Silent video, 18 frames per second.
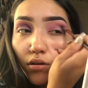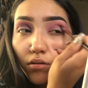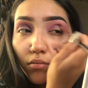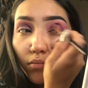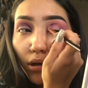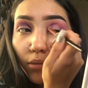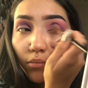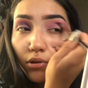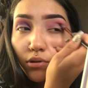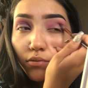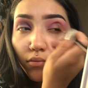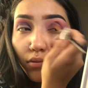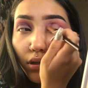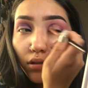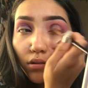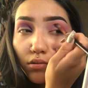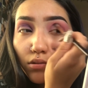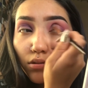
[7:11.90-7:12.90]
Remember,
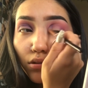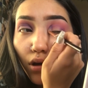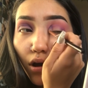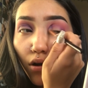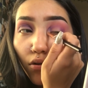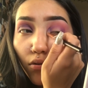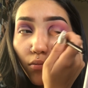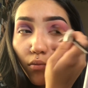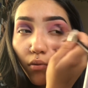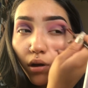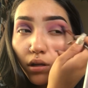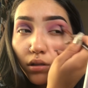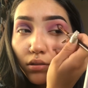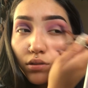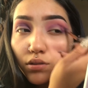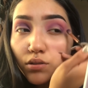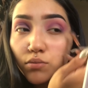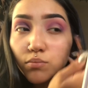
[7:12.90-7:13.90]
we don't
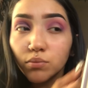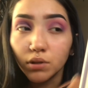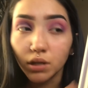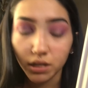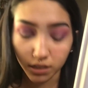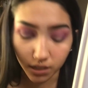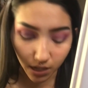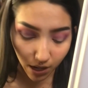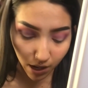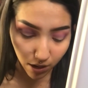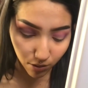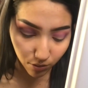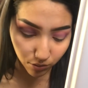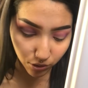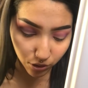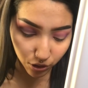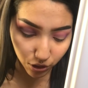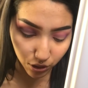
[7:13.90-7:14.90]
want to blend
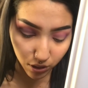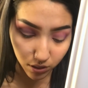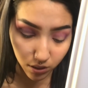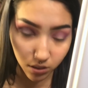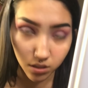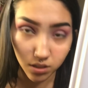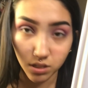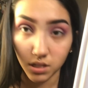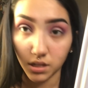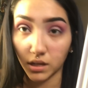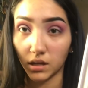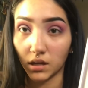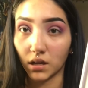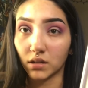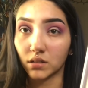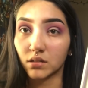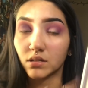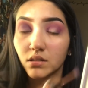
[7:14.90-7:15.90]
out just
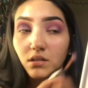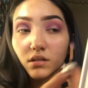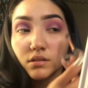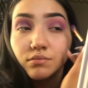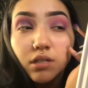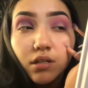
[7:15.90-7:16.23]
yet.